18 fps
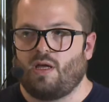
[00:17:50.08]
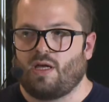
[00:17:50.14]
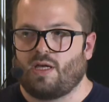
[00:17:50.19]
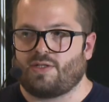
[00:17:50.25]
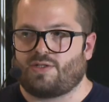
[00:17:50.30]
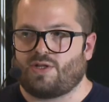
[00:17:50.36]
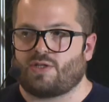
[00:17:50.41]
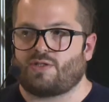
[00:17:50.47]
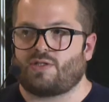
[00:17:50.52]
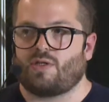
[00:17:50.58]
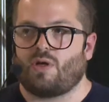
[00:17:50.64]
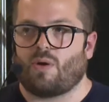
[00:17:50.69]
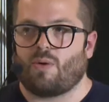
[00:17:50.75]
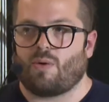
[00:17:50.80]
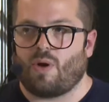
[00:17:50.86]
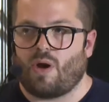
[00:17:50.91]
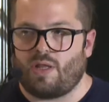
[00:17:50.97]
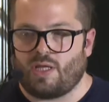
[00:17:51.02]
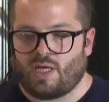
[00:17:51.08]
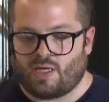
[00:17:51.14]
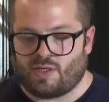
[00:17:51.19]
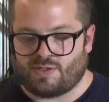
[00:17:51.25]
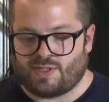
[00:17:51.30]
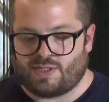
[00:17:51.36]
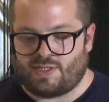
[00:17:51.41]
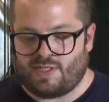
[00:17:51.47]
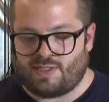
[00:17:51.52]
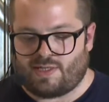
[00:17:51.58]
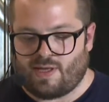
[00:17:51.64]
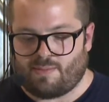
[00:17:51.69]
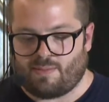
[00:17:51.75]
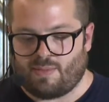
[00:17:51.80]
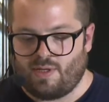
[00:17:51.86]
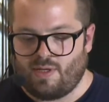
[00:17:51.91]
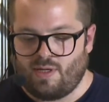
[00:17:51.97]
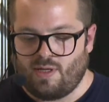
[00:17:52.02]
is just running on the
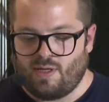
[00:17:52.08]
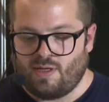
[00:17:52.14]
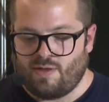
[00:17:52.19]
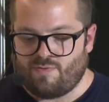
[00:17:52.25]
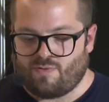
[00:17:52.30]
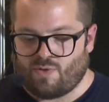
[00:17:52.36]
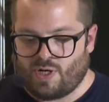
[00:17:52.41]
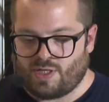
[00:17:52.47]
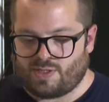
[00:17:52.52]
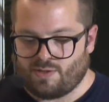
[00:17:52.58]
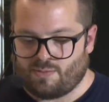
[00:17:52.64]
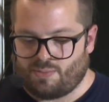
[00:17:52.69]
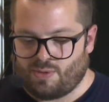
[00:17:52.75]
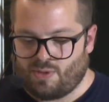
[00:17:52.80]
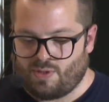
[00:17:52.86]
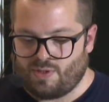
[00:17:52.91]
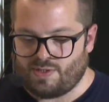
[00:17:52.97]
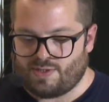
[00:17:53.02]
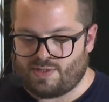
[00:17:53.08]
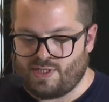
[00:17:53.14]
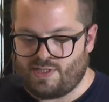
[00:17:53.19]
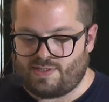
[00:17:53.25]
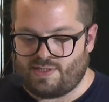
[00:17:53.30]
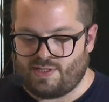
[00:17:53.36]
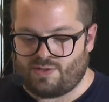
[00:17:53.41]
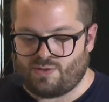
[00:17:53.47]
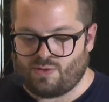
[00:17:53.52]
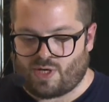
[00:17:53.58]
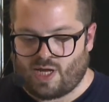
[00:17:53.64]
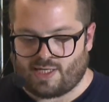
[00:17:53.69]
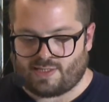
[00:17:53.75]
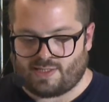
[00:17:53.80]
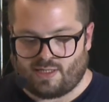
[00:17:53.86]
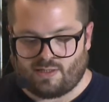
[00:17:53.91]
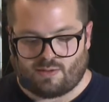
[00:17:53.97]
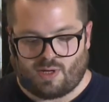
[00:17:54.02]
system. For example, this is your
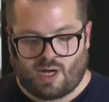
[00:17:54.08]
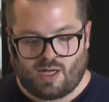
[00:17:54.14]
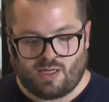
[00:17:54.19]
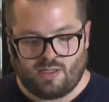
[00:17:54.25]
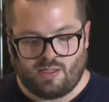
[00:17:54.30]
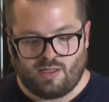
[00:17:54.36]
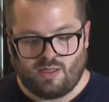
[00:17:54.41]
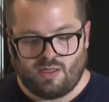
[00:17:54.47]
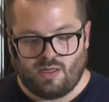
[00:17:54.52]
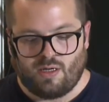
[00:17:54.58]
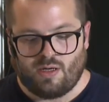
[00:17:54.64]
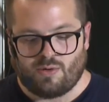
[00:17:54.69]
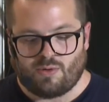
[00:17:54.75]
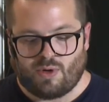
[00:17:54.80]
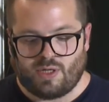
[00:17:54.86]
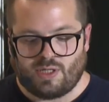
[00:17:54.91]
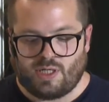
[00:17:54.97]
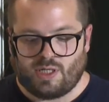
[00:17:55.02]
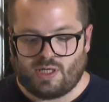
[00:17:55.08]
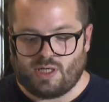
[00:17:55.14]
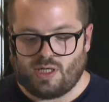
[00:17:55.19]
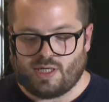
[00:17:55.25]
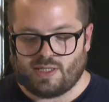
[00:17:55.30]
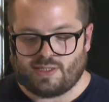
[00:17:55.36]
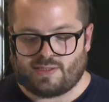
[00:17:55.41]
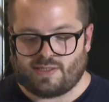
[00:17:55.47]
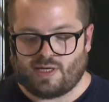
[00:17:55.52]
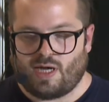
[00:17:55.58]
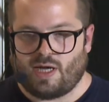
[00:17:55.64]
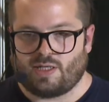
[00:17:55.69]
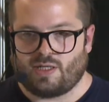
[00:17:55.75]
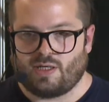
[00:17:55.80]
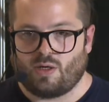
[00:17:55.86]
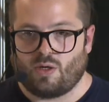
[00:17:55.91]
Cassandra running inside